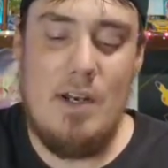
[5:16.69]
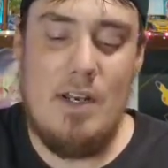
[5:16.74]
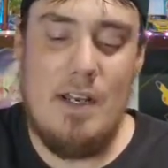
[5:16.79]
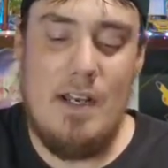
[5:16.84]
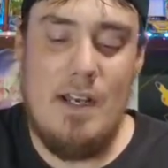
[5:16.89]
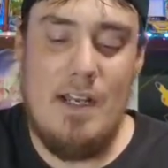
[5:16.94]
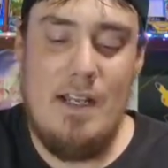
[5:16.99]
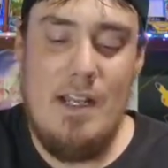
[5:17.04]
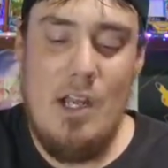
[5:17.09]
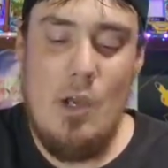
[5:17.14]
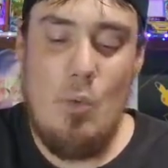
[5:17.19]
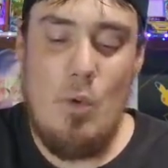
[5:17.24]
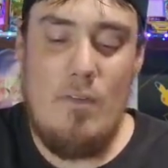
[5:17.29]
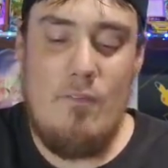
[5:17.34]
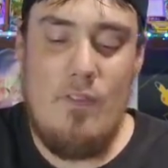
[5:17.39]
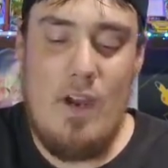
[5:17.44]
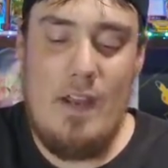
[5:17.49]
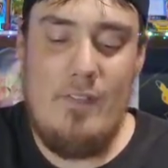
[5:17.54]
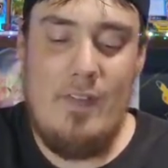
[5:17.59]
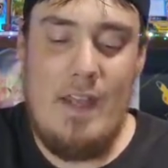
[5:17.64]
But we
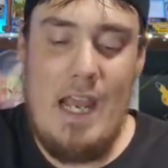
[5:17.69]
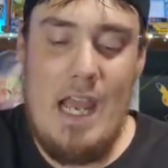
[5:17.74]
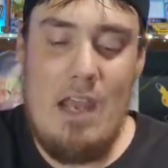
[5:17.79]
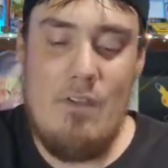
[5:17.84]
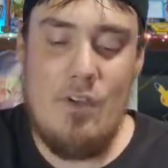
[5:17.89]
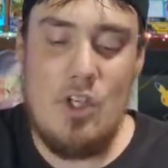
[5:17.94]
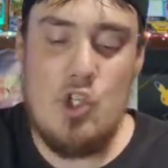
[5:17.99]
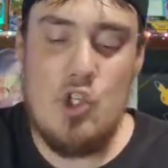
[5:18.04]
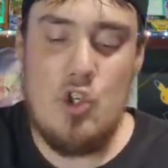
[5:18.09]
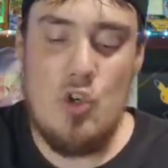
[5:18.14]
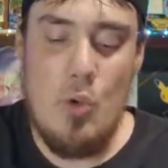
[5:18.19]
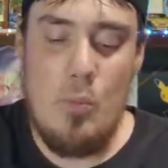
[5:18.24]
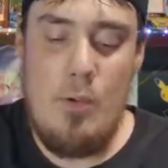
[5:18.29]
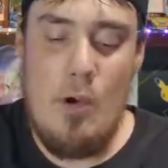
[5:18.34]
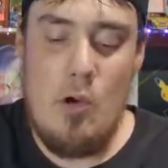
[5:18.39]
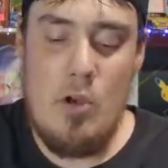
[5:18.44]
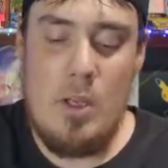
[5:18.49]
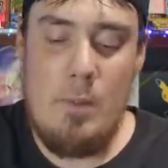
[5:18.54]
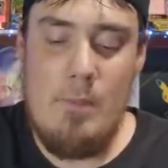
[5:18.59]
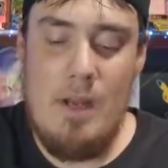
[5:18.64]
finally have a true
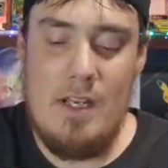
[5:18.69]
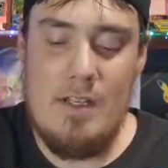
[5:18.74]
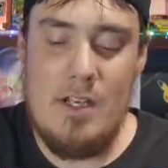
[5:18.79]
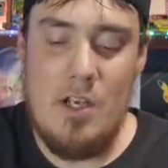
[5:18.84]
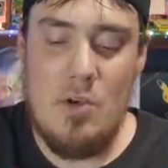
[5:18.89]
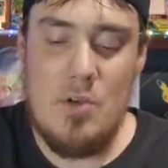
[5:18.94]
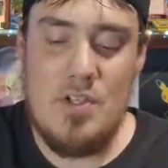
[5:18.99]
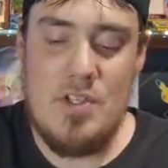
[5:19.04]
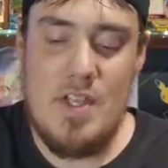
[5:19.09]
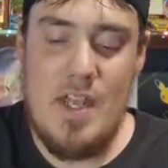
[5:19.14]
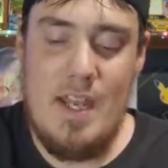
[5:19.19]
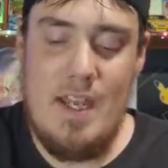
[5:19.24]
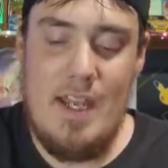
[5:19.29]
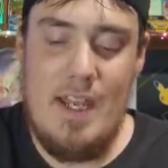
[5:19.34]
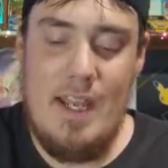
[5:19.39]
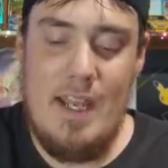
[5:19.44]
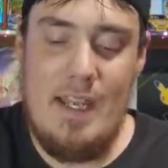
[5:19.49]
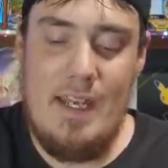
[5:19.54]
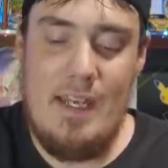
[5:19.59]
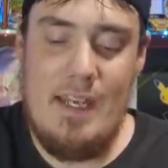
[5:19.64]
Pokemon Go
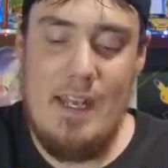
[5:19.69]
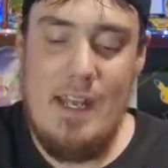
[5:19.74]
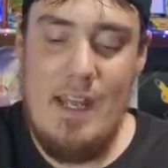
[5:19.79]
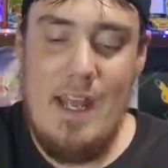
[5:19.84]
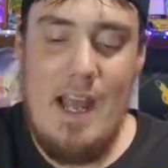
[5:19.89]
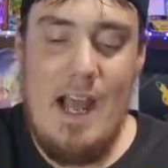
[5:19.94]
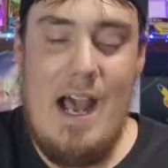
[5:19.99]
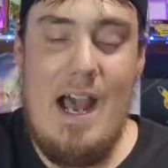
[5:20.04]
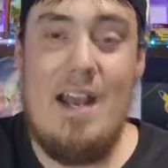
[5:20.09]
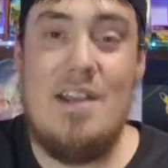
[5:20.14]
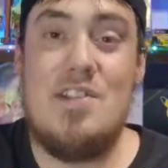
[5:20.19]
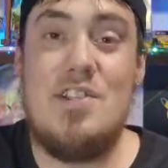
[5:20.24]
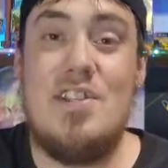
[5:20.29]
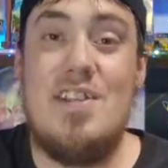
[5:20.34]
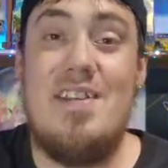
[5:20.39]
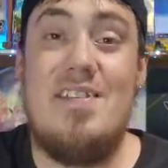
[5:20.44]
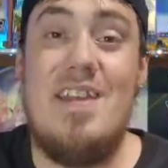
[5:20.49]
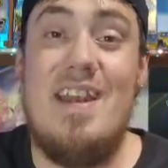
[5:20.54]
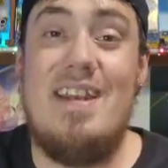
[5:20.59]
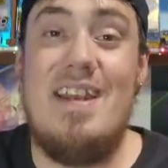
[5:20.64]
set, and
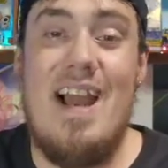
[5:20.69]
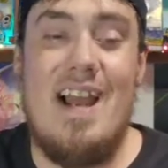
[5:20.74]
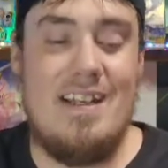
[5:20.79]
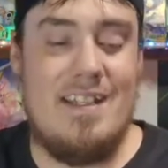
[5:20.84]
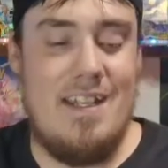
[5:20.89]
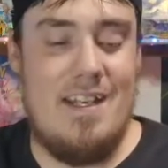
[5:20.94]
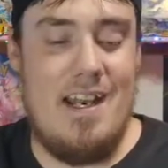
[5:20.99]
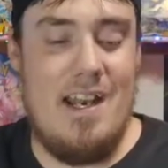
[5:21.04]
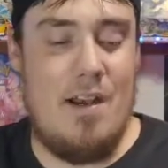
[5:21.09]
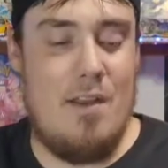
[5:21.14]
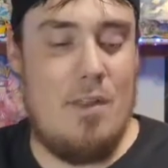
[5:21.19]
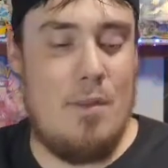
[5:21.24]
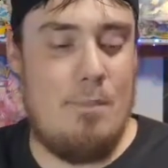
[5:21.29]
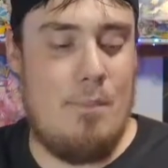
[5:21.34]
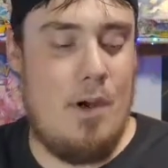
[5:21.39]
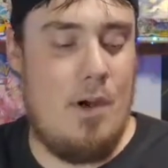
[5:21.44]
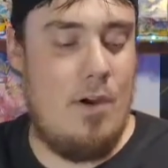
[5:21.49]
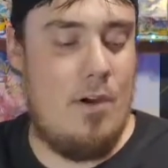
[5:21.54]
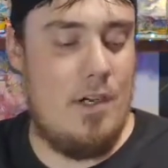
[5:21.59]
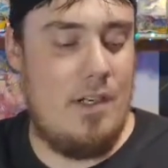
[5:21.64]
honestly, they knocked it out of the
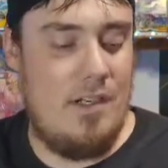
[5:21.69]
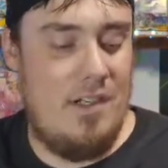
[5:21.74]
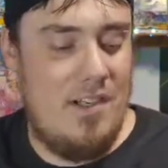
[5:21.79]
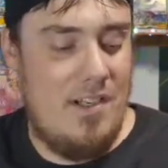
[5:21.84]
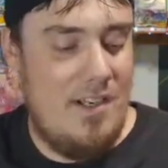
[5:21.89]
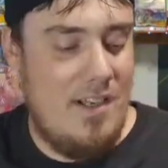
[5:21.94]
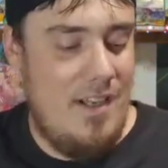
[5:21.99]
park.